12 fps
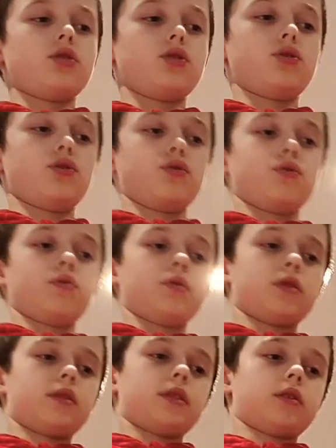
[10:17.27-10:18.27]
you
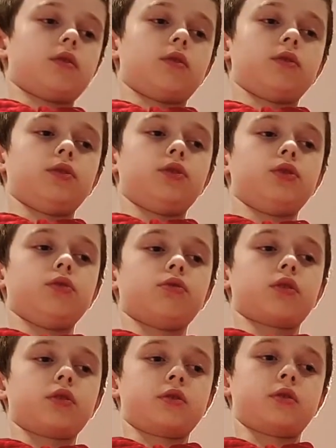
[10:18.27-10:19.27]
little
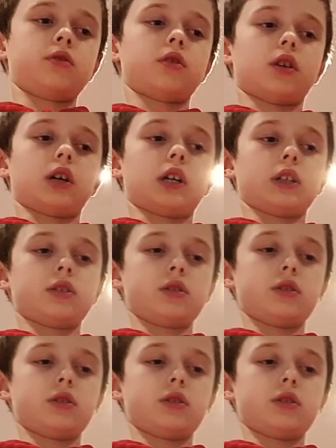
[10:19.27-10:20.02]
useless dog.